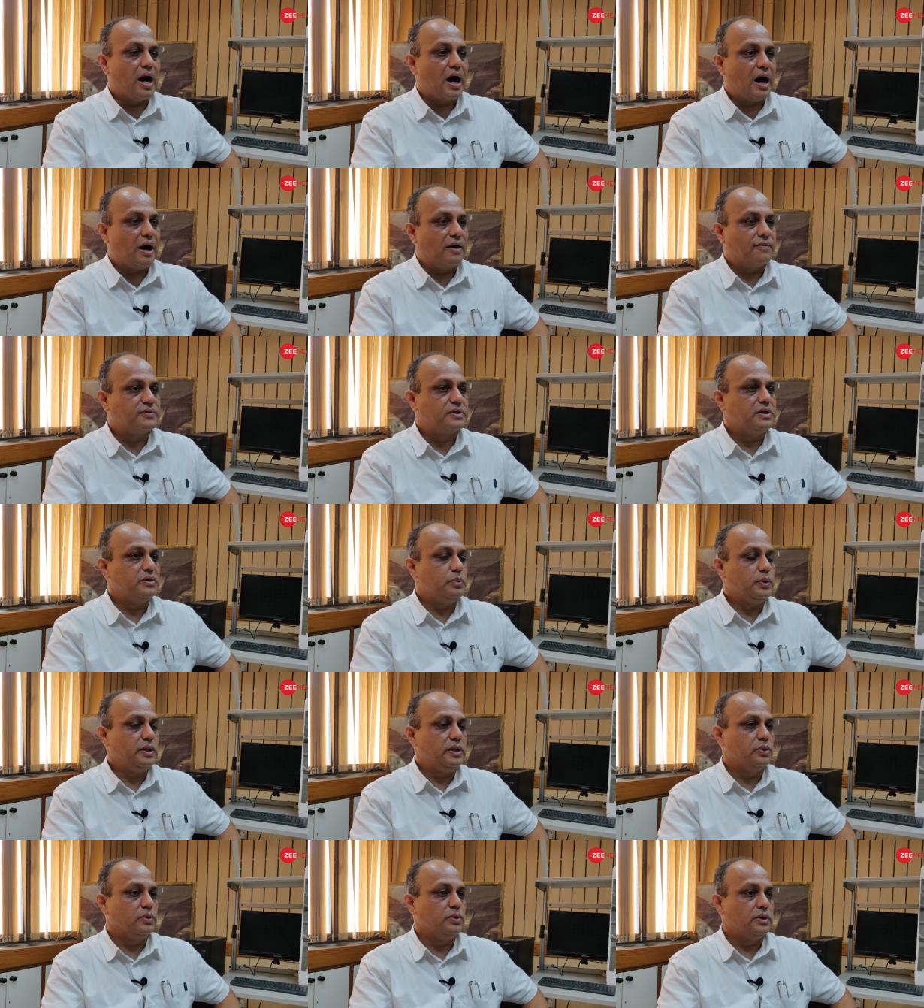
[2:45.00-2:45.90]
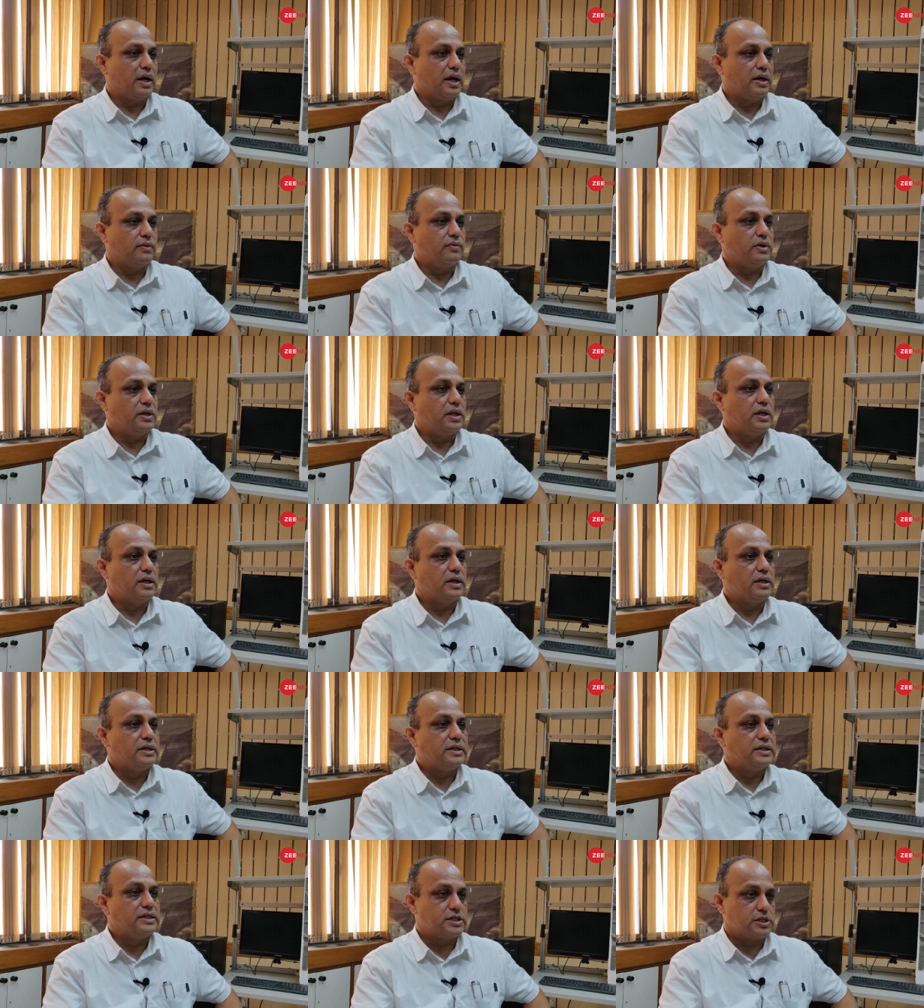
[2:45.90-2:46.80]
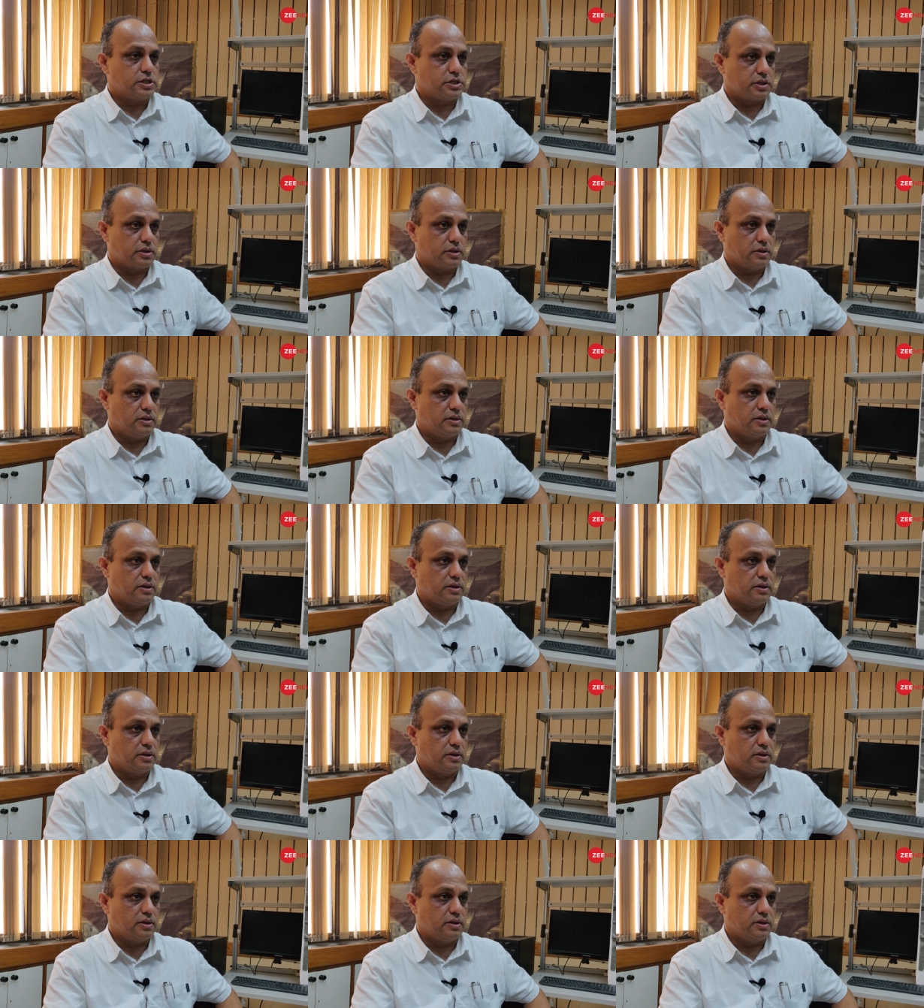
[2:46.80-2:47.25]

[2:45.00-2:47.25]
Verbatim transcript: After we do that, we take a decision.